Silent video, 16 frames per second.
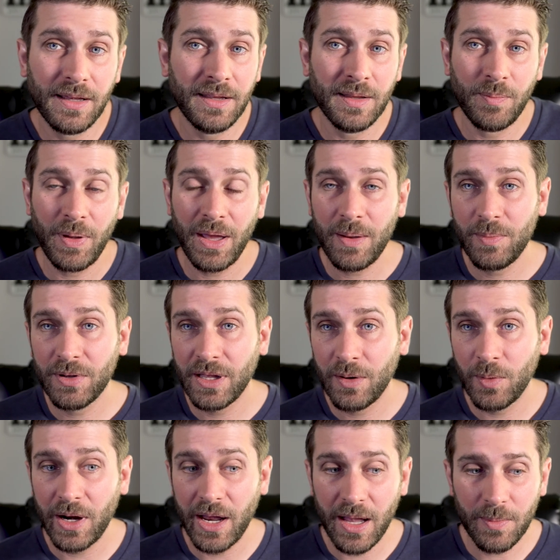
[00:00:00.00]
In the paper,
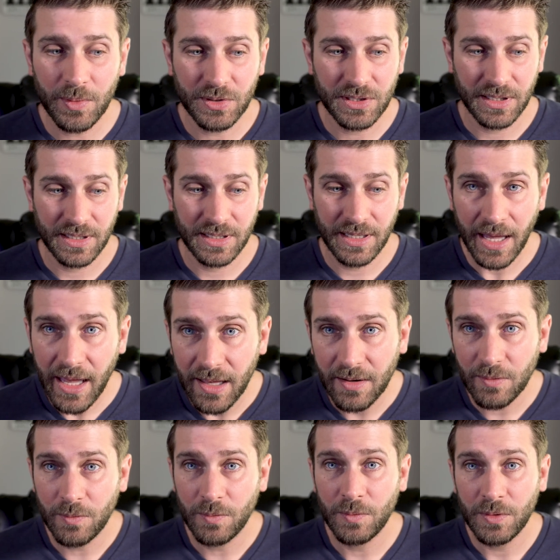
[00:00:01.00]
they were able to
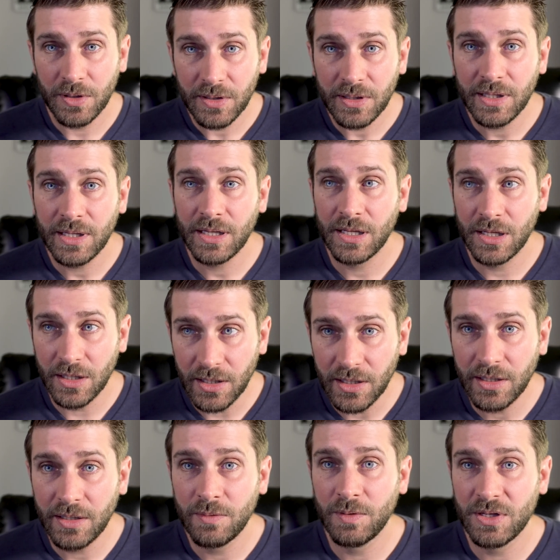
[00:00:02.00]
get really
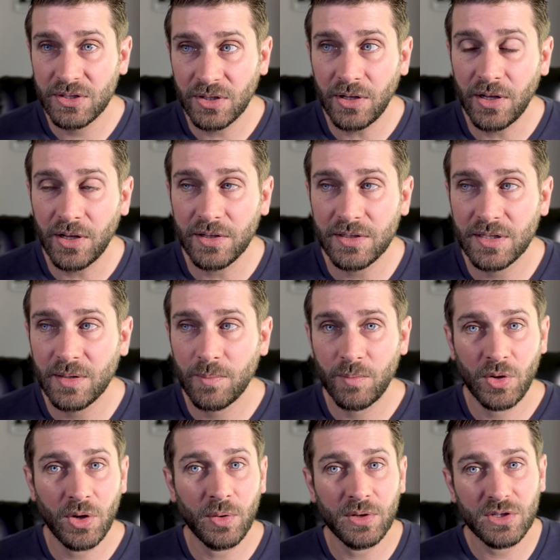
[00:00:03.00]
good results
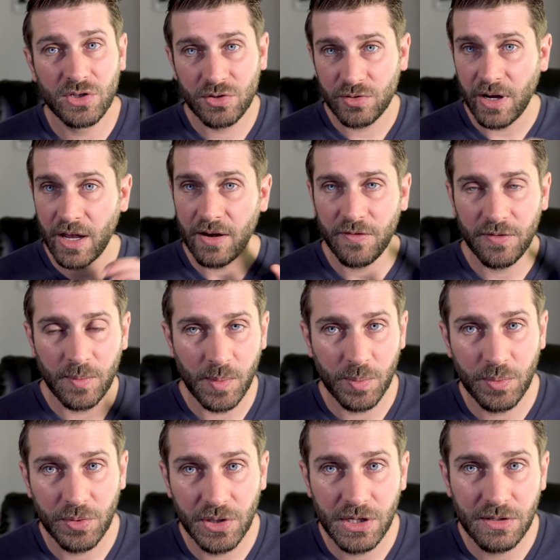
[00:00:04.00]
going straight from a
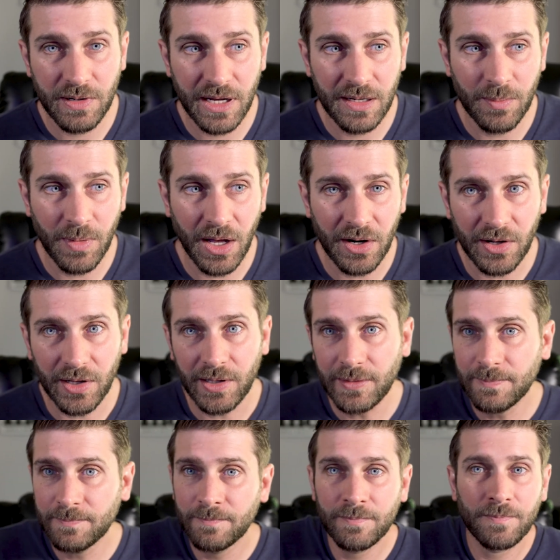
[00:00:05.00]
pre-trained
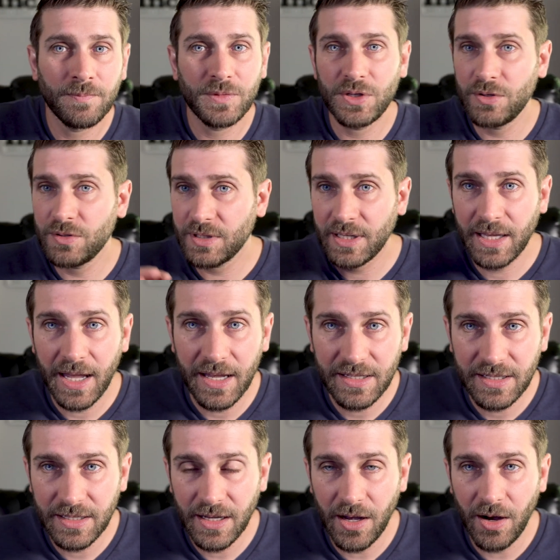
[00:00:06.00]
model using
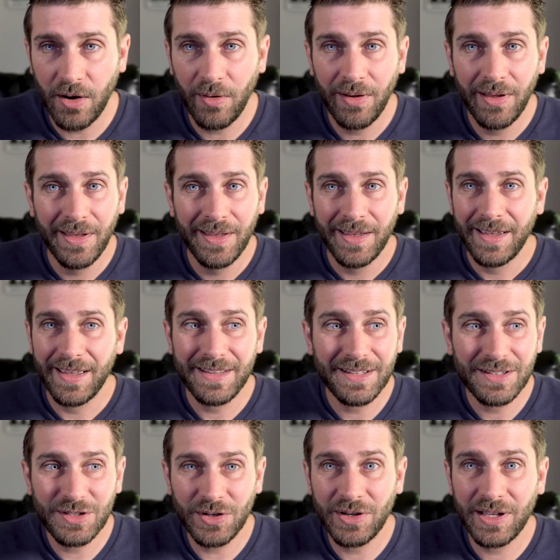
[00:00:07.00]
KTO and
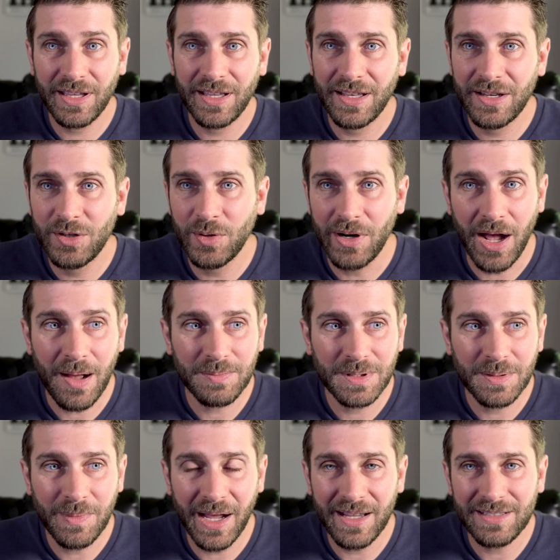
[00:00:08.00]
then turning it into an
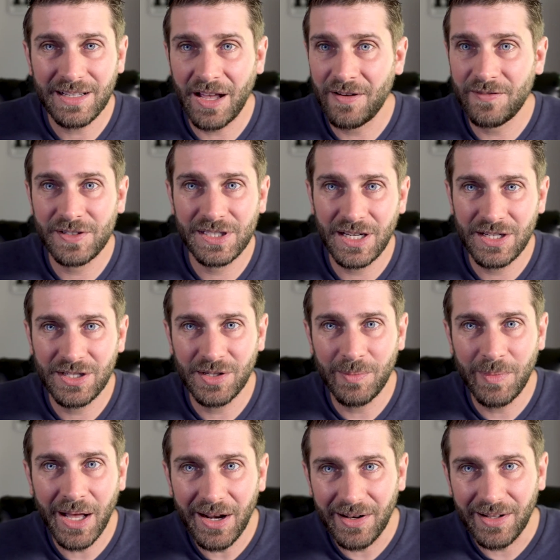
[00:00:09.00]
optimized
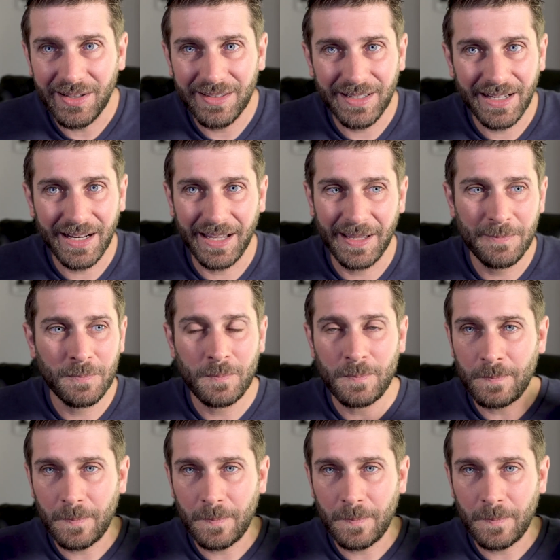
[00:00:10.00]
conversational model, like